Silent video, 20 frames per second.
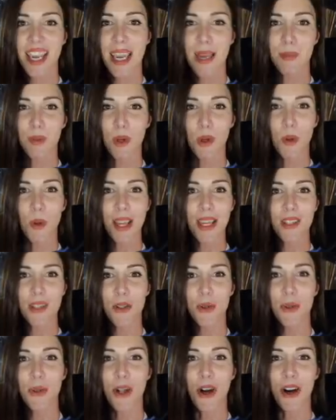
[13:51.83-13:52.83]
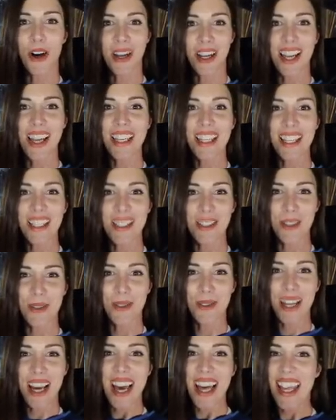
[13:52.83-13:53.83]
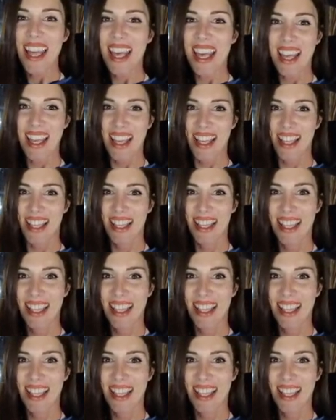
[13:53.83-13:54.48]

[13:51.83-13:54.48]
cable way too long. I need to cut it.